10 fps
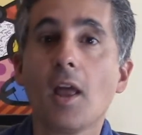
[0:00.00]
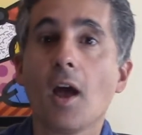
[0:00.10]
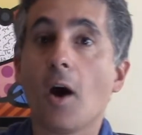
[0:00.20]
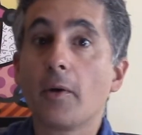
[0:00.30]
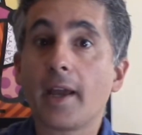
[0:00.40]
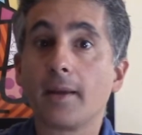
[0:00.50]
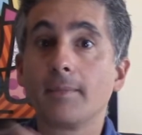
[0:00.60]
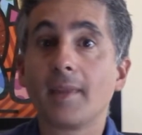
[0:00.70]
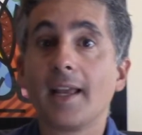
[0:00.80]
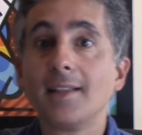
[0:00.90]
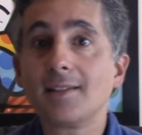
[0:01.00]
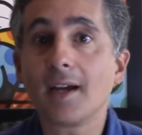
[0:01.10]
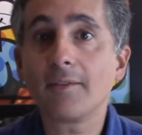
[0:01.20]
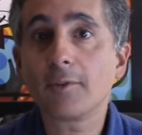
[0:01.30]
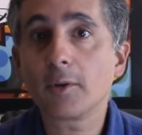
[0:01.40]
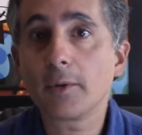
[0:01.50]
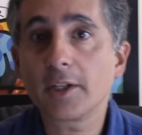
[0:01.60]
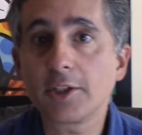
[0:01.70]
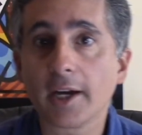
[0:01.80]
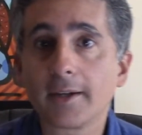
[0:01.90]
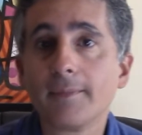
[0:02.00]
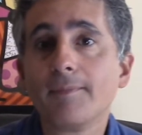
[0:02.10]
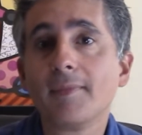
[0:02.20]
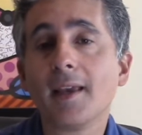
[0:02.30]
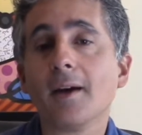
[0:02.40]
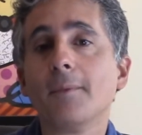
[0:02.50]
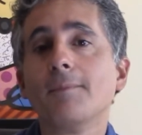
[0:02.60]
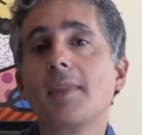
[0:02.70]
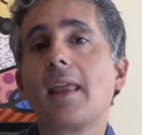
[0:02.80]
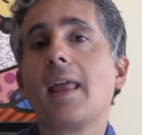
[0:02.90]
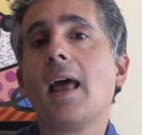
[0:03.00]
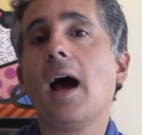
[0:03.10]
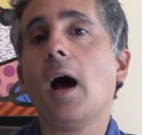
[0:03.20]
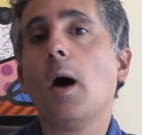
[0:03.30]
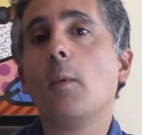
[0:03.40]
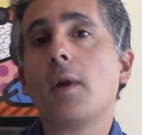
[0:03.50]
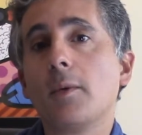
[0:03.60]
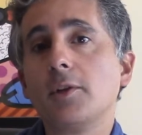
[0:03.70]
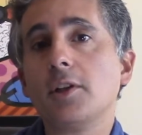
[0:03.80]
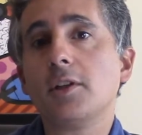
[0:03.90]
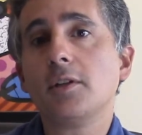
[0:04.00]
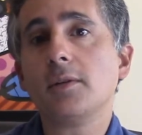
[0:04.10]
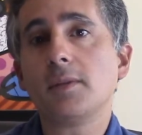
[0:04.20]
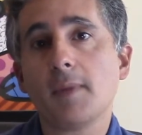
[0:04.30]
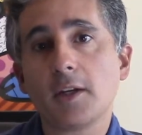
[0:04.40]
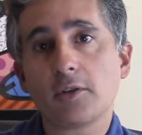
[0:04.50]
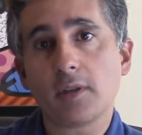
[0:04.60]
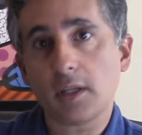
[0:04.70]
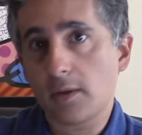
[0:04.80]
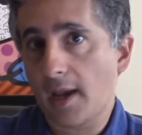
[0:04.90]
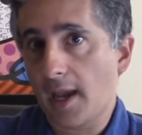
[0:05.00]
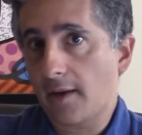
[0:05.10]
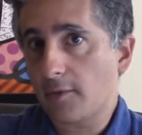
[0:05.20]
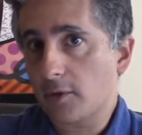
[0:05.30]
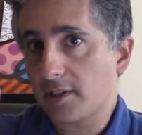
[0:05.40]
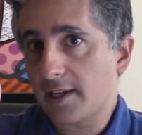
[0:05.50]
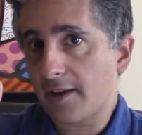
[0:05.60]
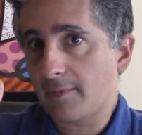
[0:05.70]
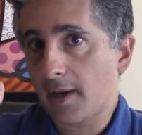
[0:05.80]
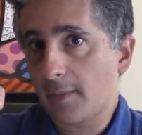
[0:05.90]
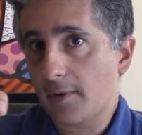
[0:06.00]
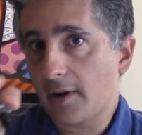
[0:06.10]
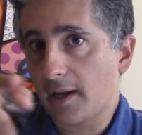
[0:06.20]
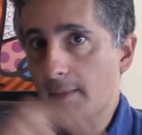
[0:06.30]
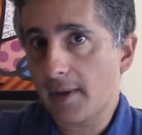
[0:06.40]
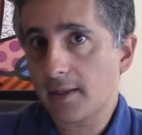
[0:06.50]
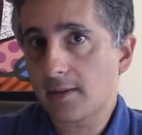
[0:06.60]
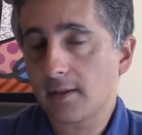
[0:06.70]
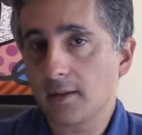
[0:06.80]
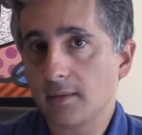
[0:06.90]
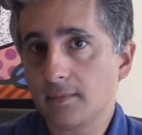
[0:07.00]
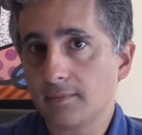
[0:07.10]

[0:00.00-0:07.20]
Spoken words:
Okay, it's time for a quick check. Now, what I want you to do is make sure that you have your staff paper and a pencil.